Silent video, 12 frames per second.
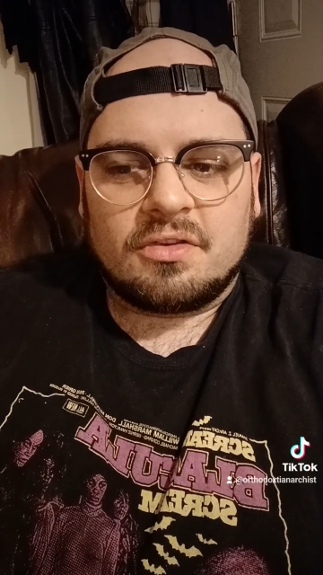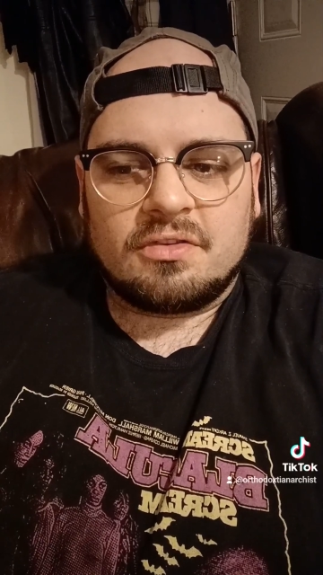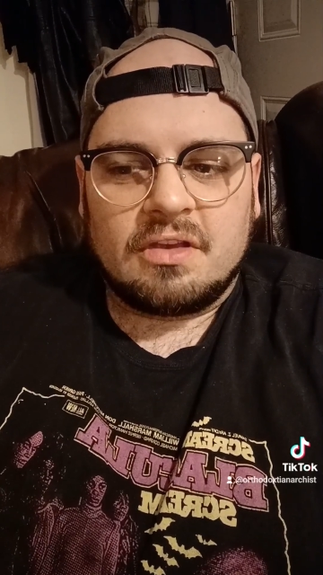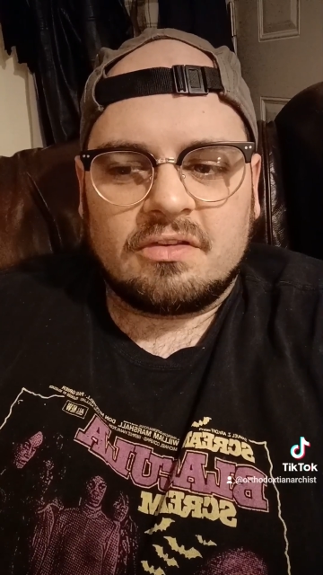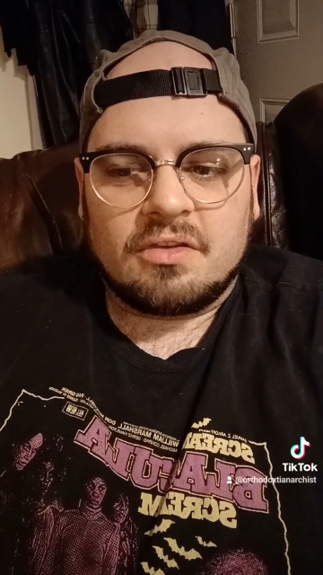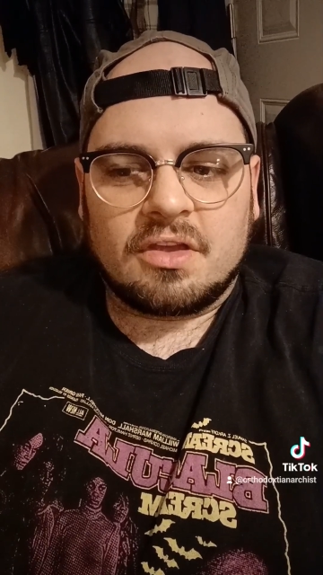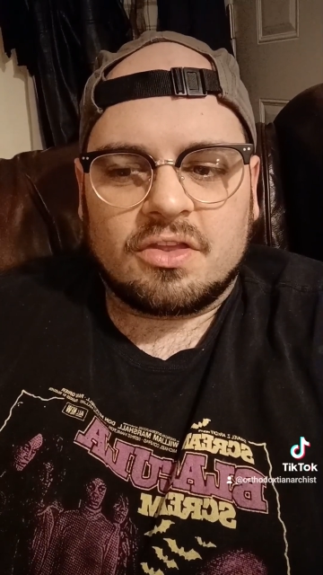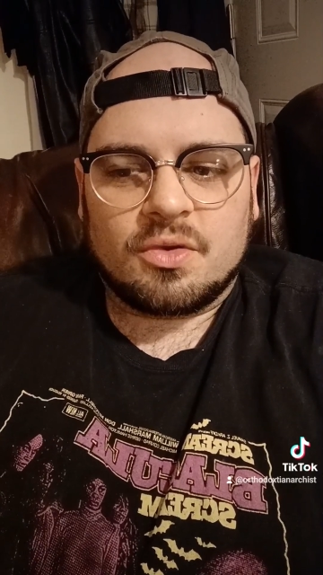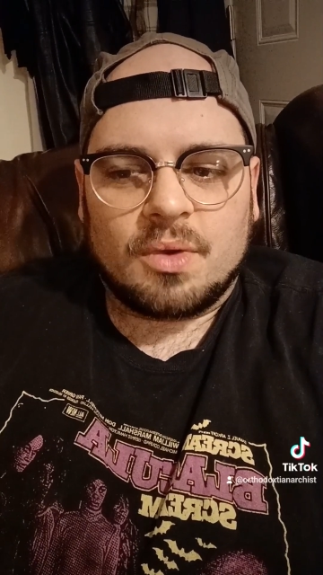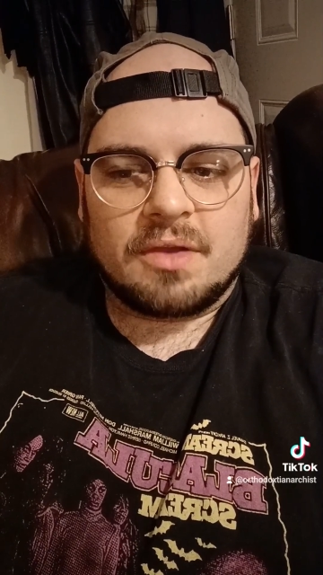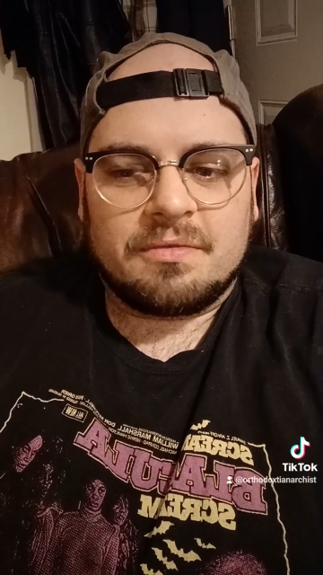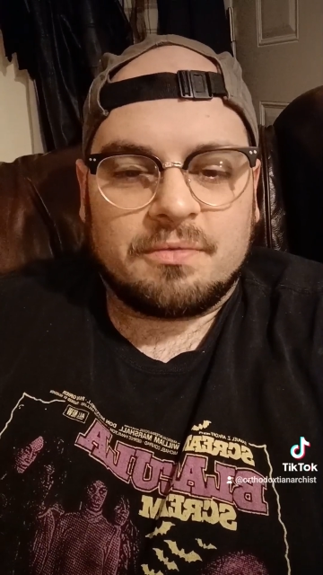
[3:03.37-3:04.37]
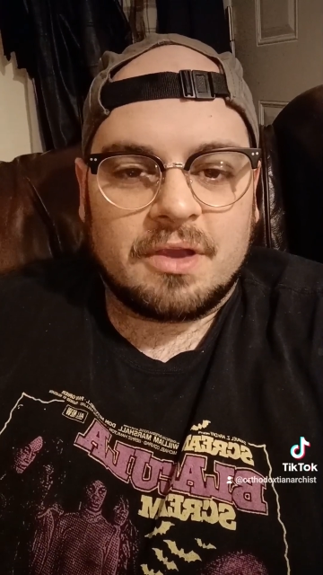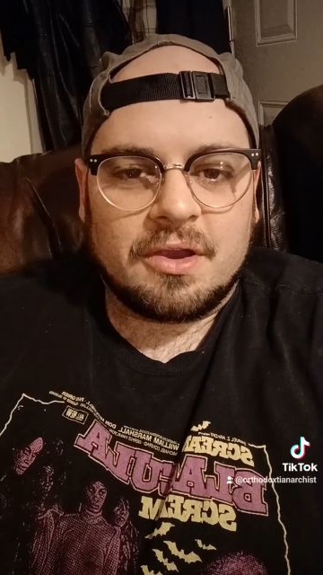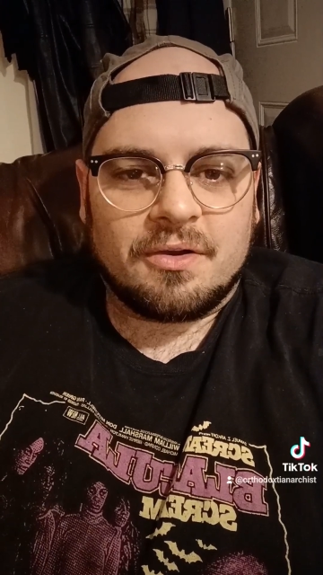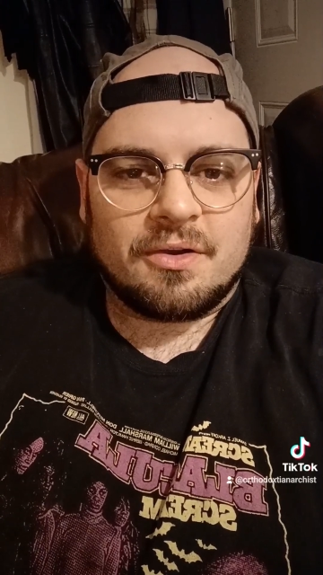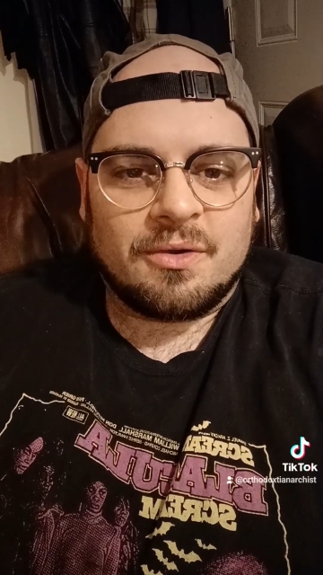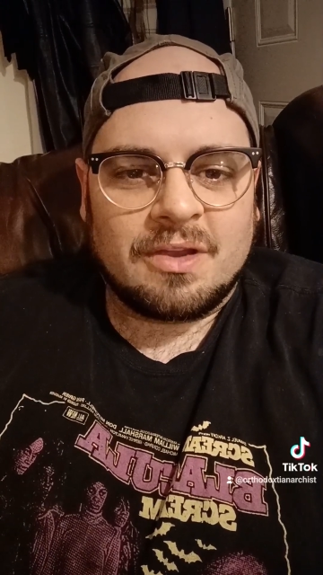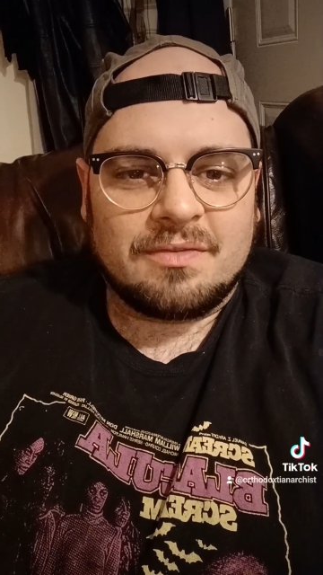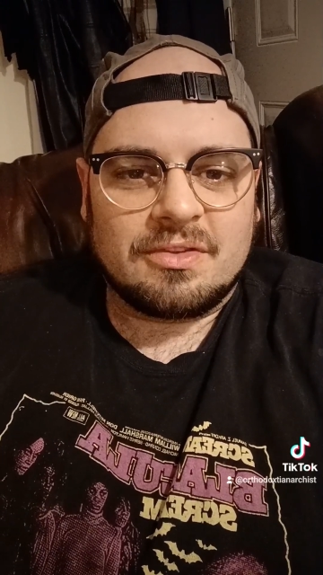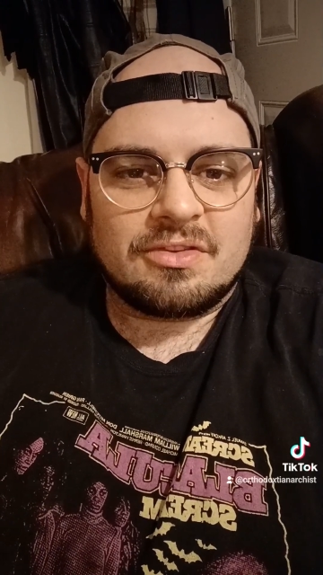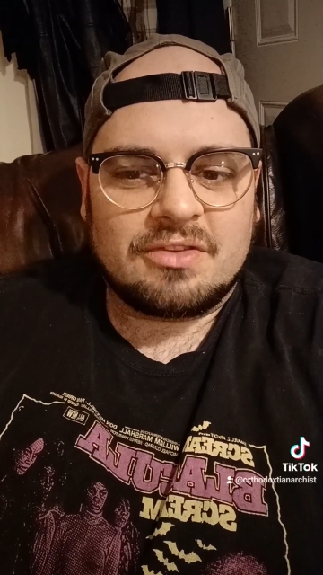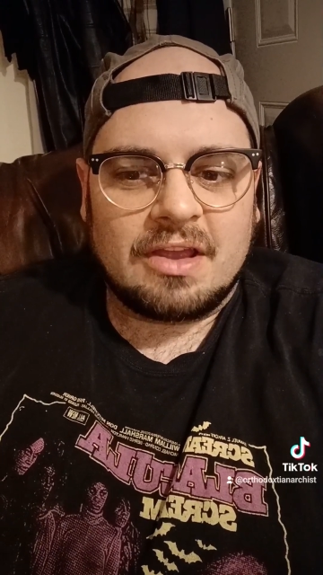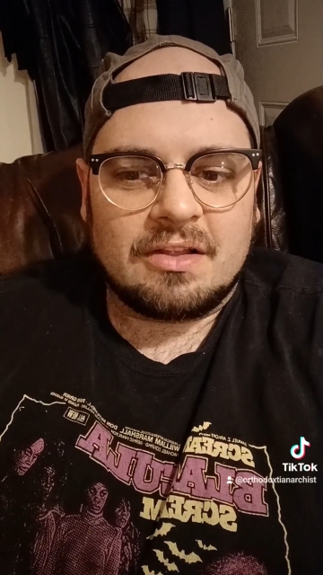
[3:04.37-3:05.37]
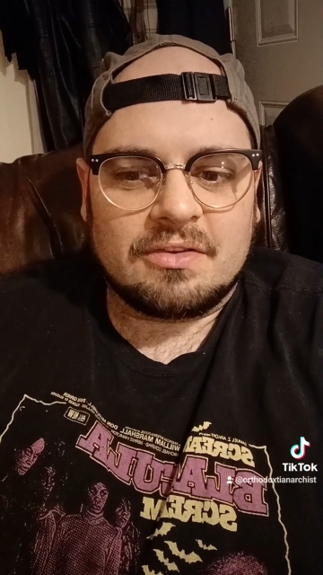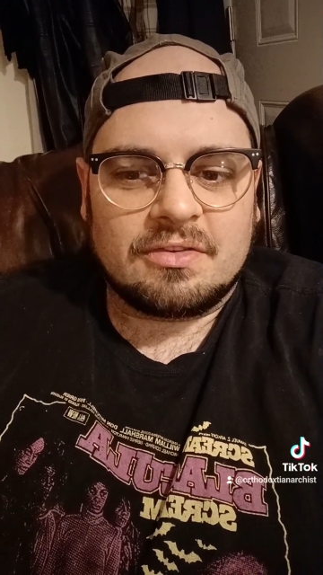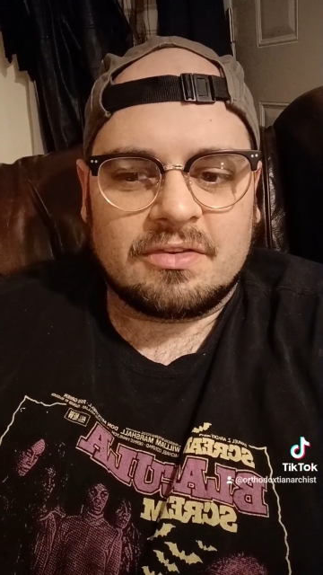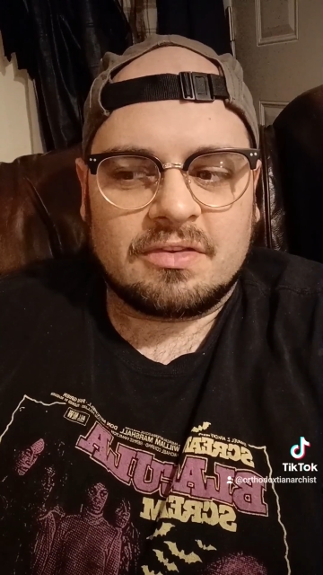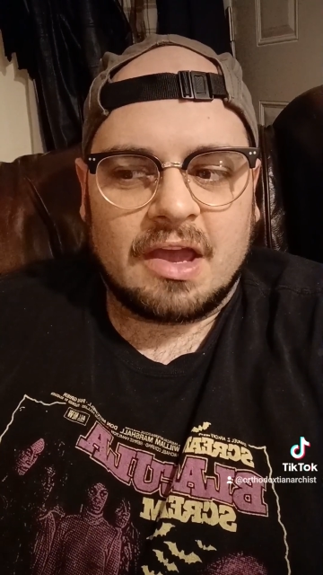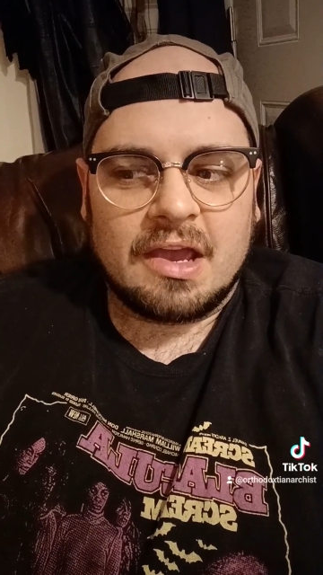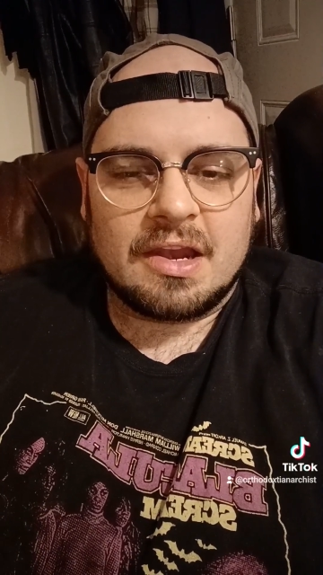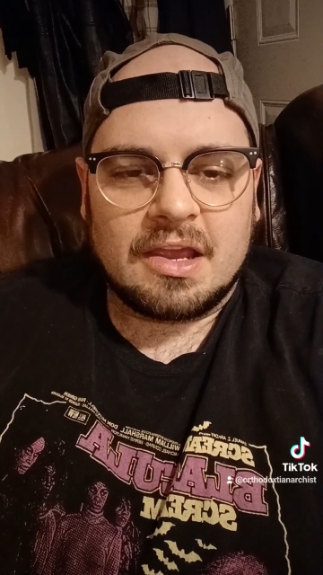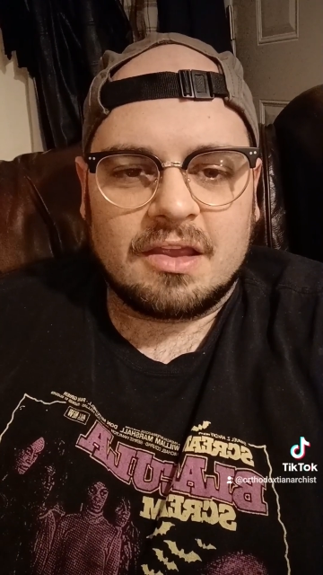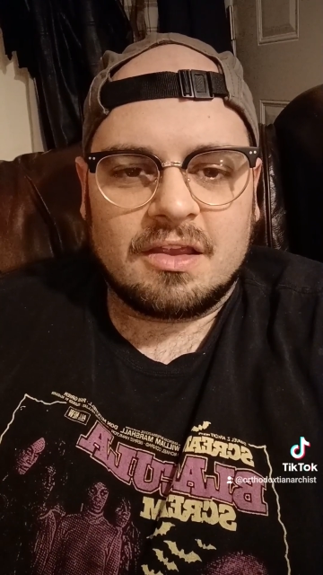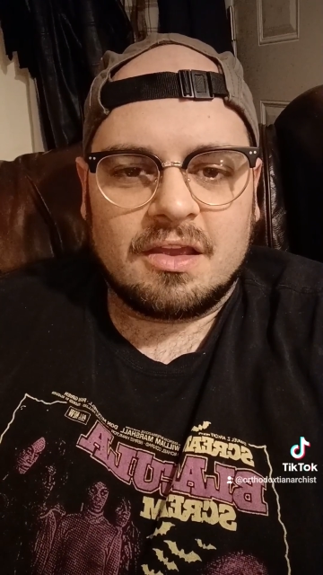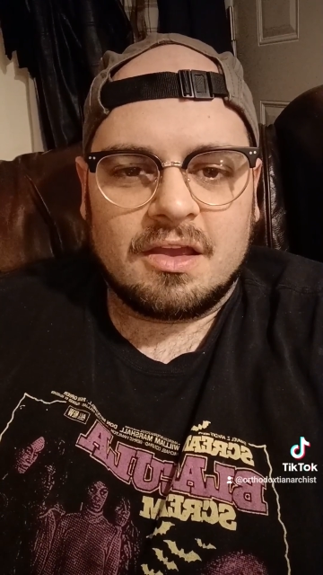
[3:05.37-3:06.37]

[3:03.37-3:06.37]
as easily through a freer or even stateless society?